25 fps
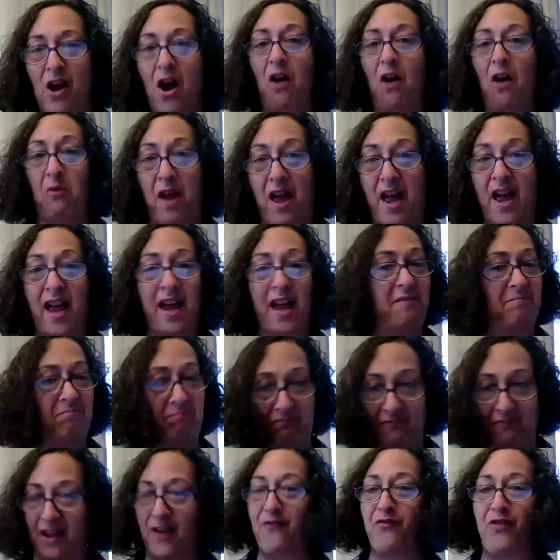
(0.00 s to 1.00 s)
Okay,
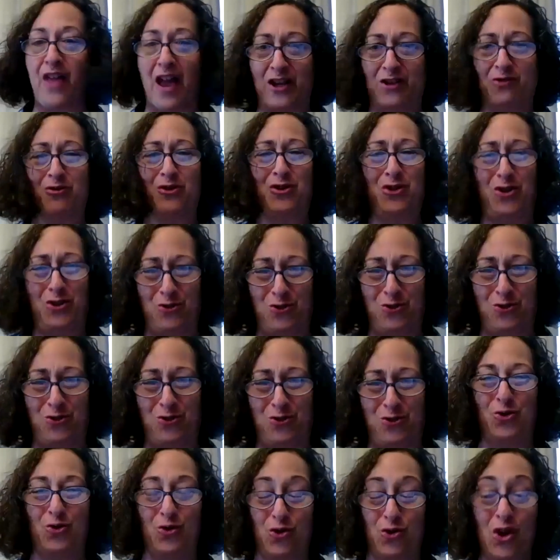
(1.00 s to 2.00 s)
if that's what you
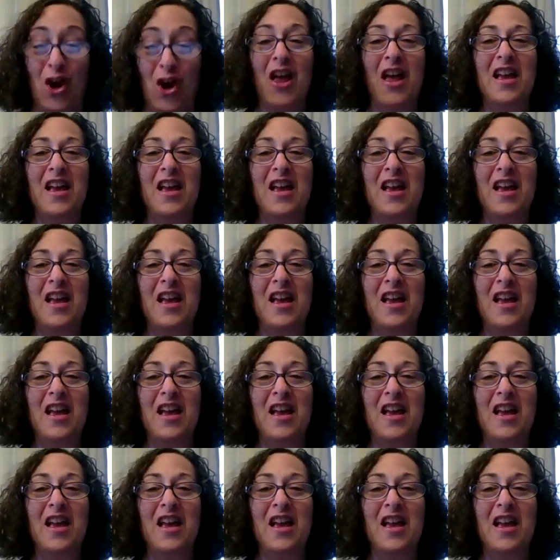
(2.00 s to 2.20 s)
choose.